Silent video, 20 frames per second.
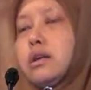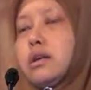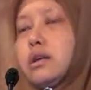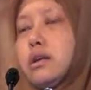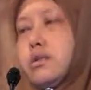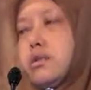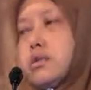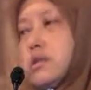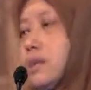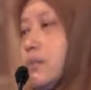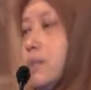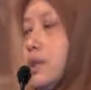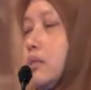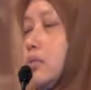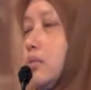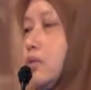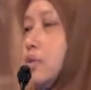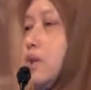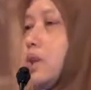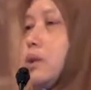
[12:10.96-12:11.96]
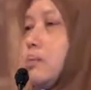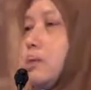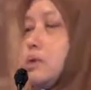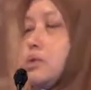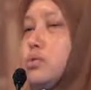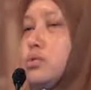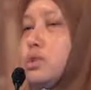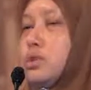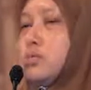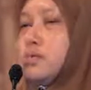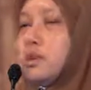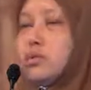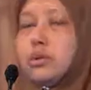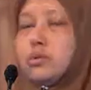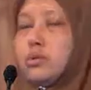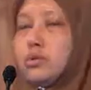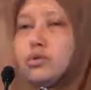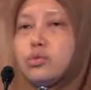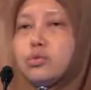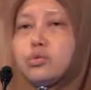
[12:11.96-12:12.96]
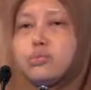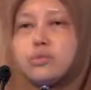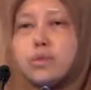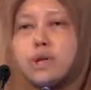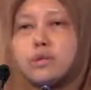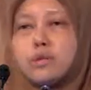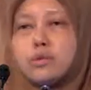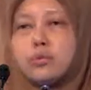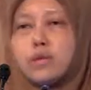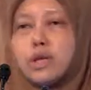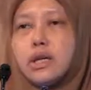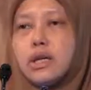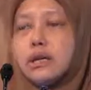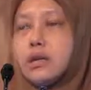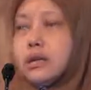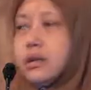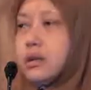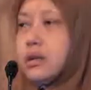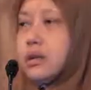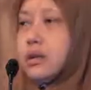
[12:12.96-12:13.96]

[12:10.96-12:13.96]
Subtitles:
if something were to happen to them, if they were to pass away,